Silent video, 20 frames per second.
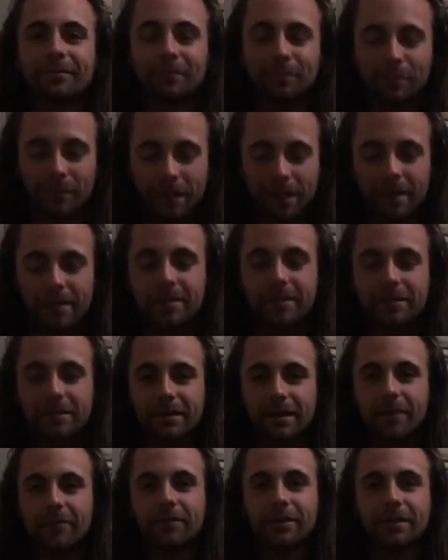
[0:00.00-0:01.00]
Yes,
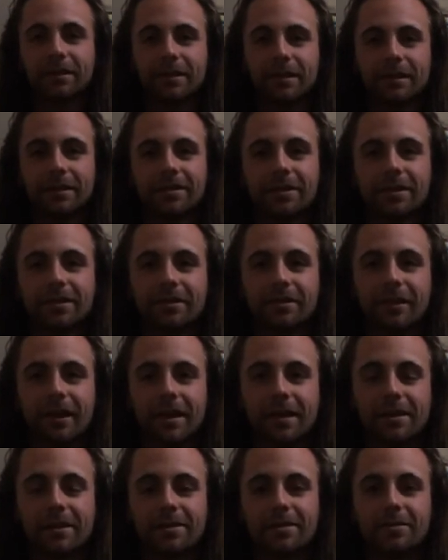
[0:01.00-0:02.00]
definitely eternal
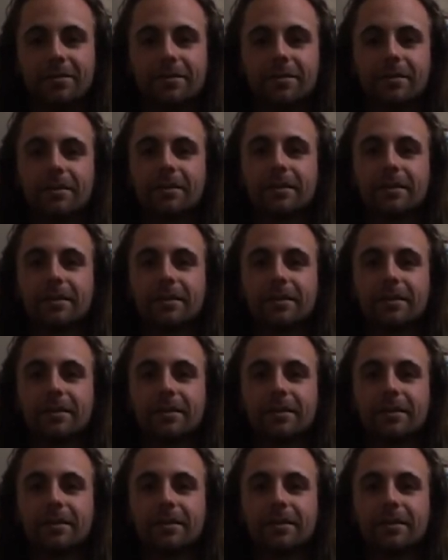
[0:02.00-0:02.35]
gratitude.